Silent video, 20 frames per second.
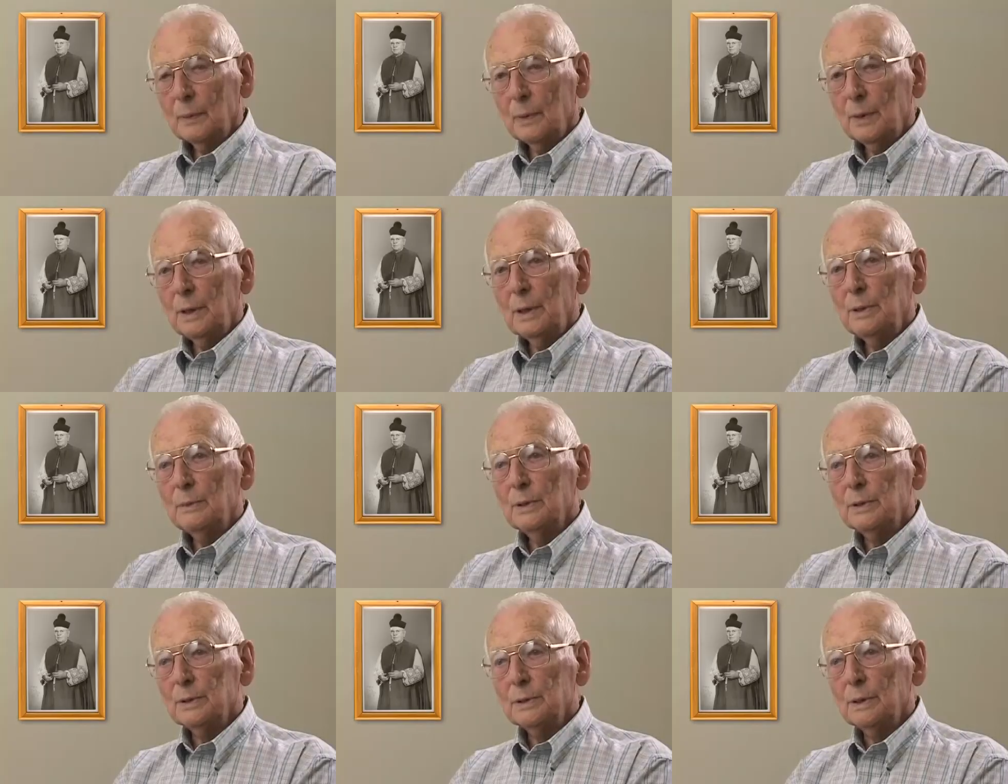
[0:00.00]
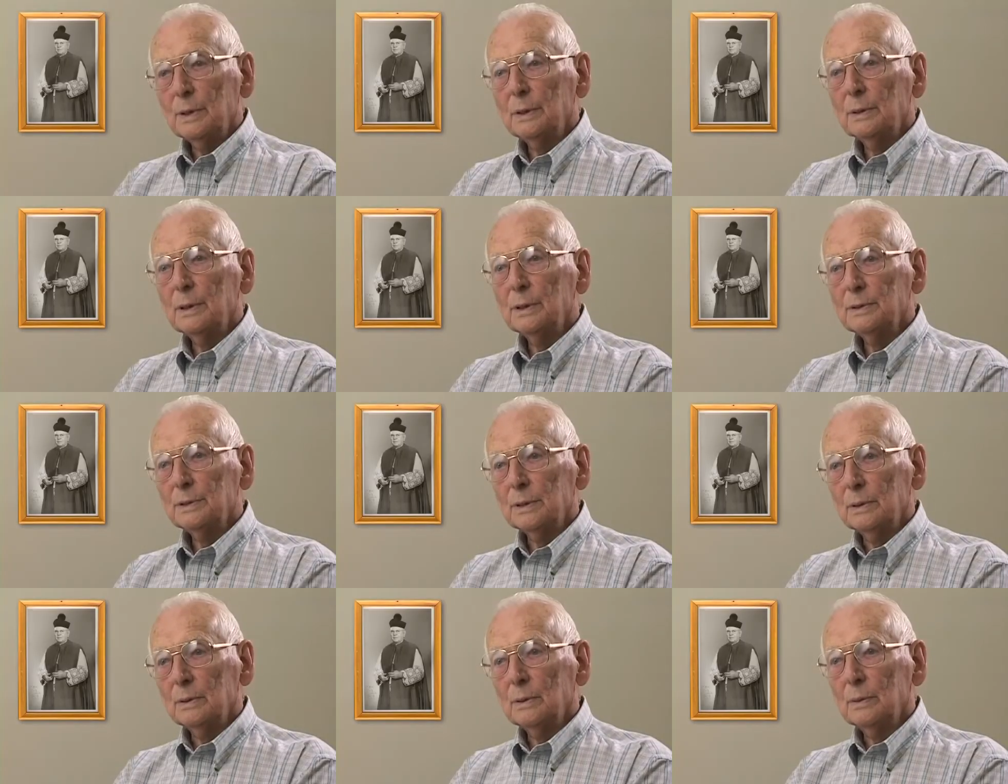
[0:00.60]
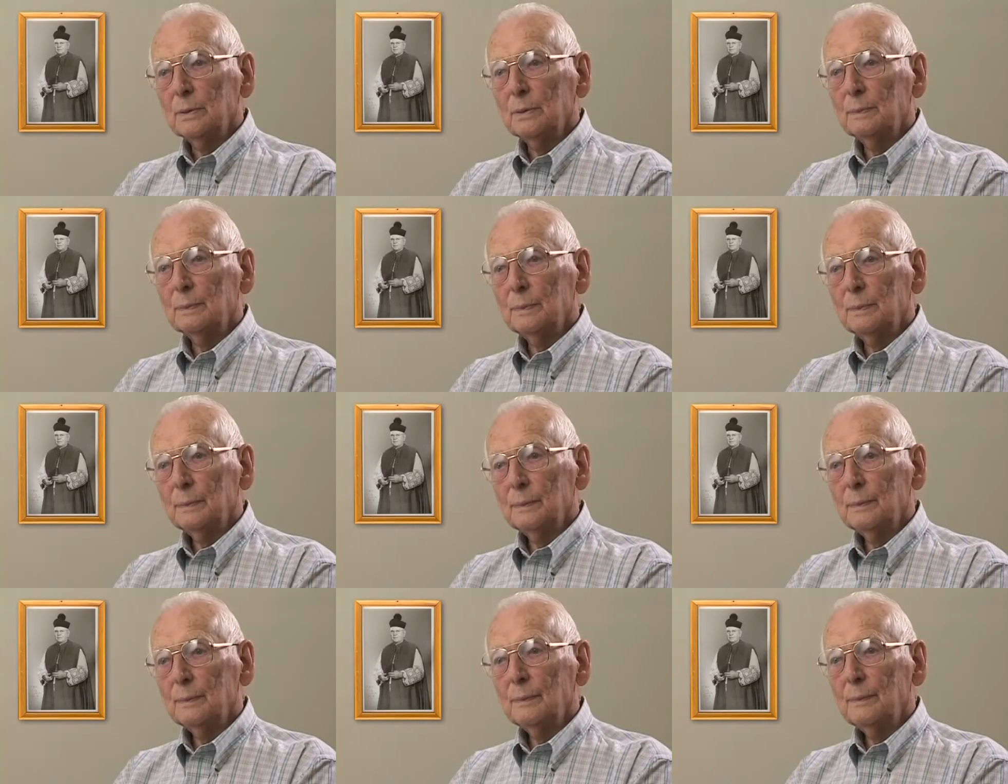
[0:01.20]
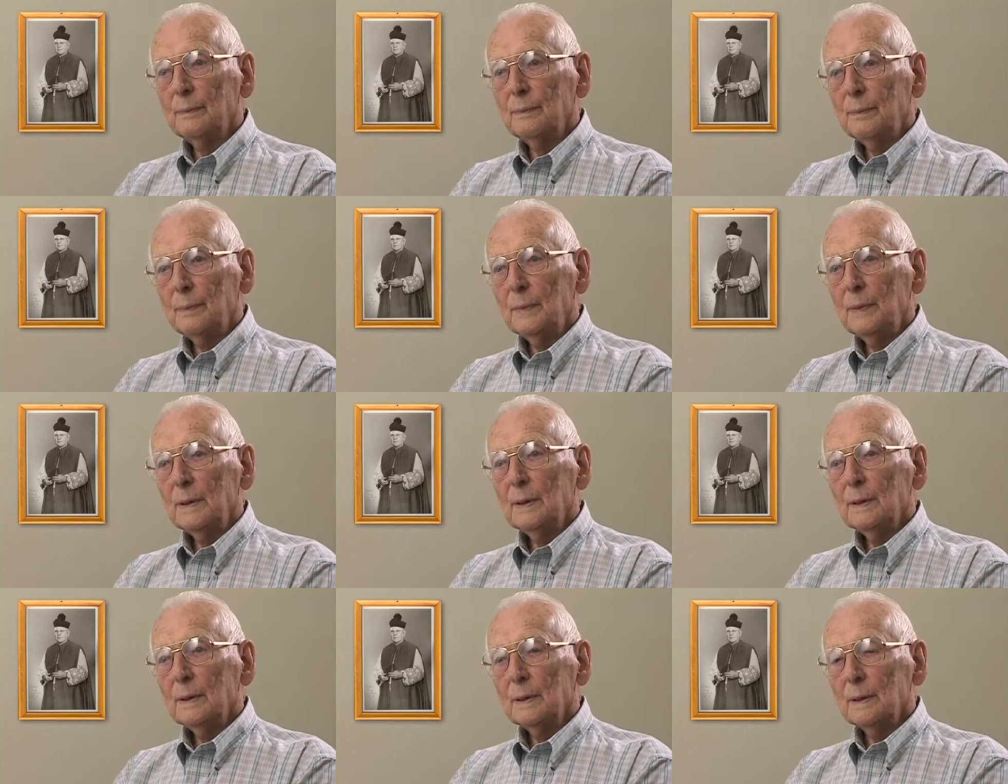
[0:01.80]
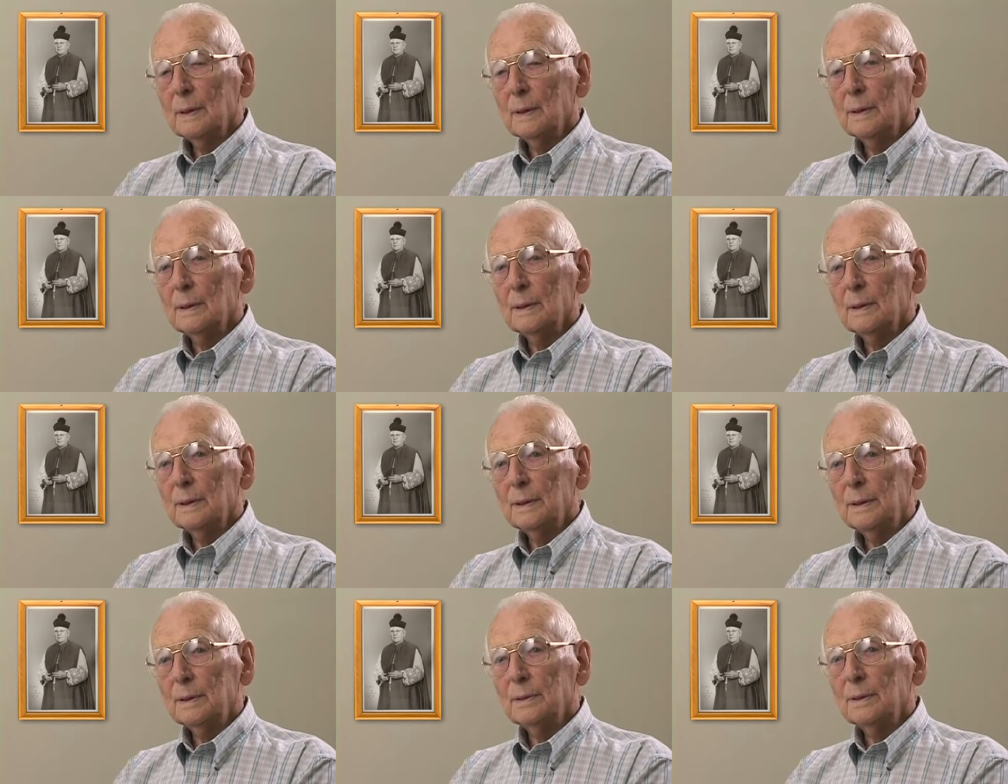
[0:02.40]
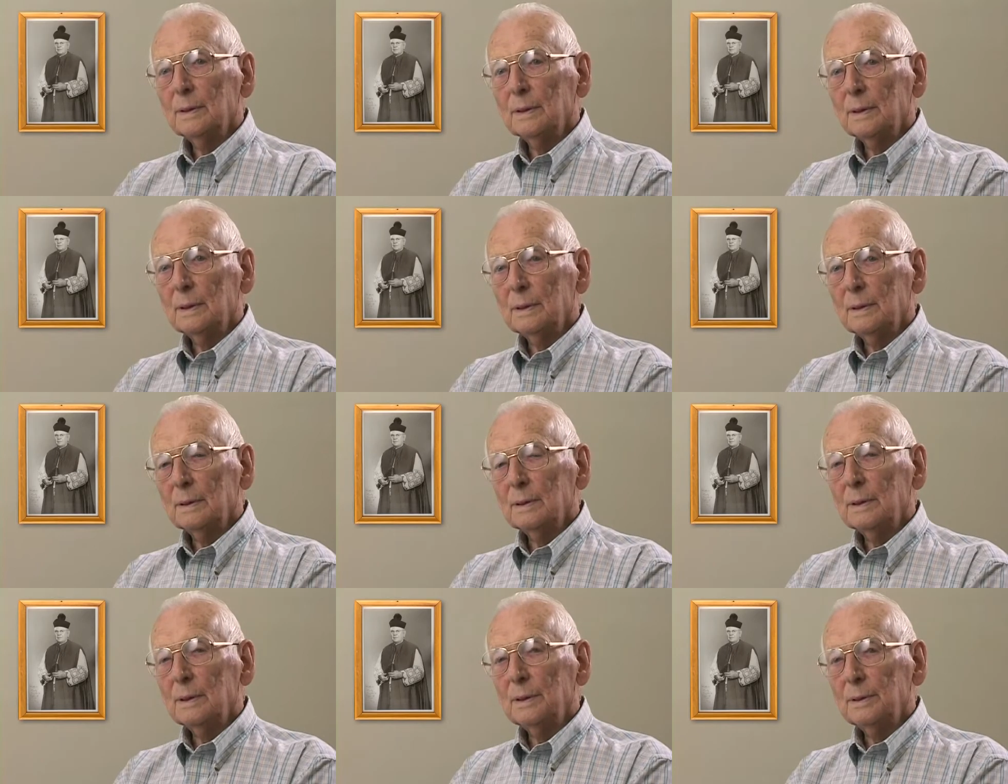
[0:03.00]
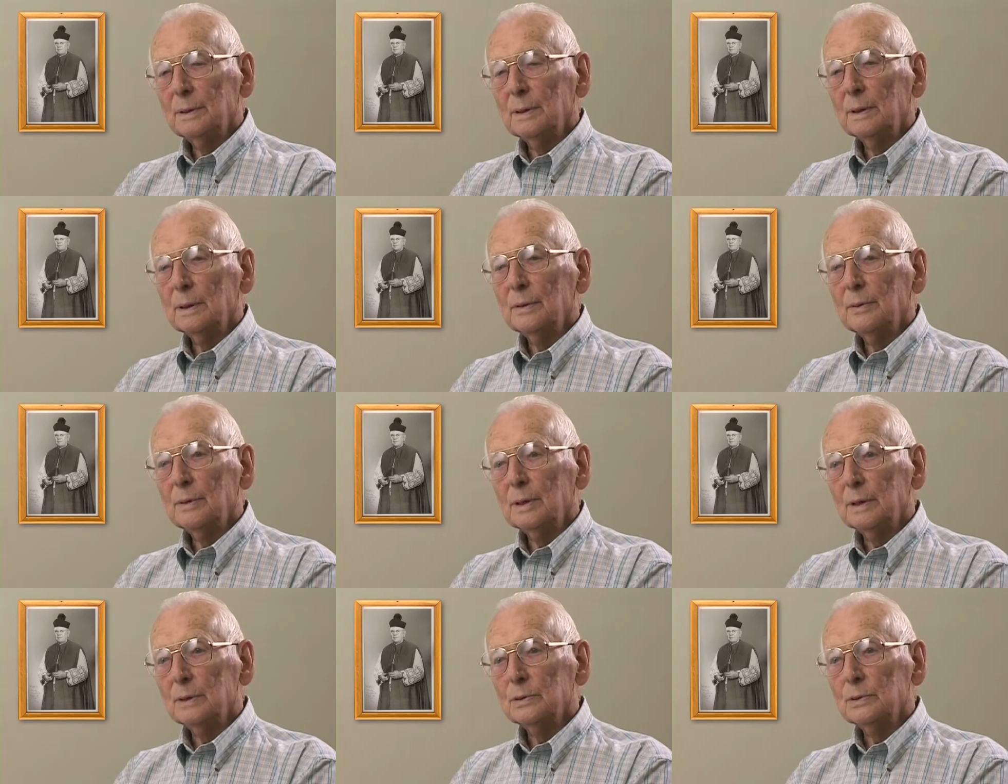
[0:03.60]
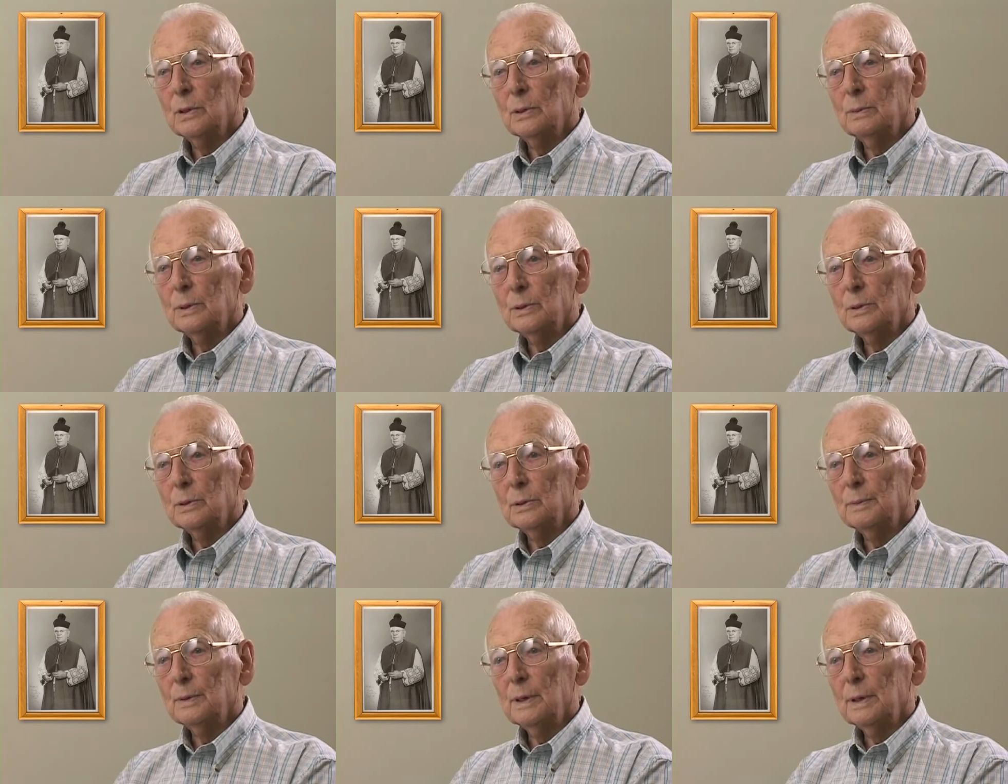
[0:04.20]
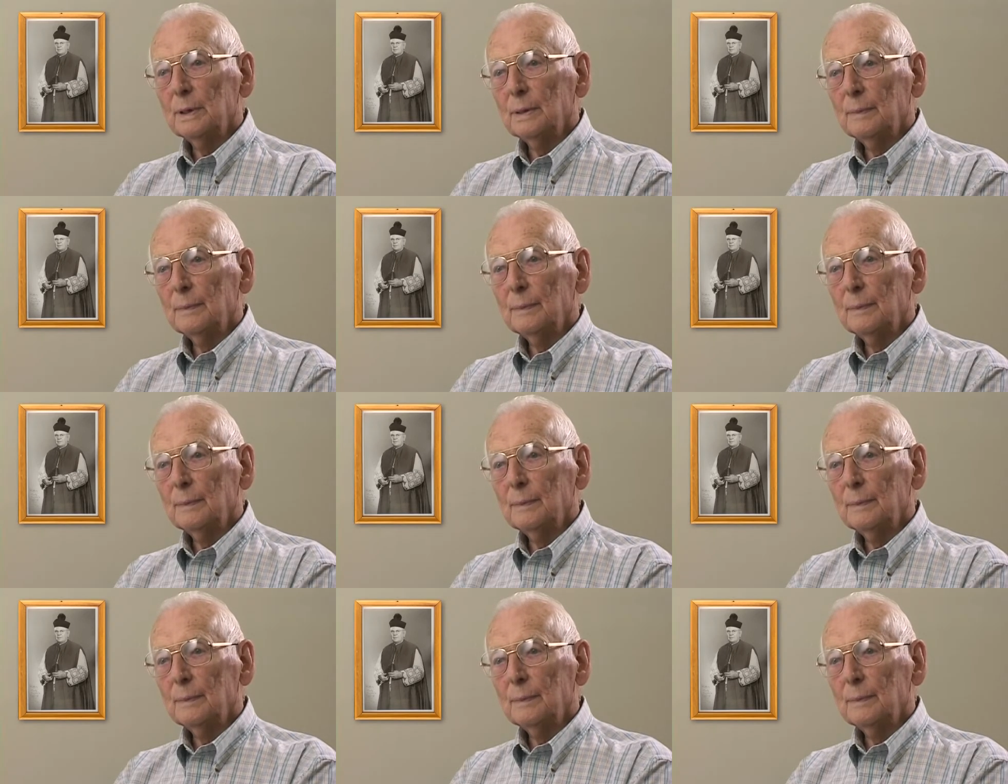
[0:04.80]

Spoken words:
When he was in a nursing home, he turned things over to me,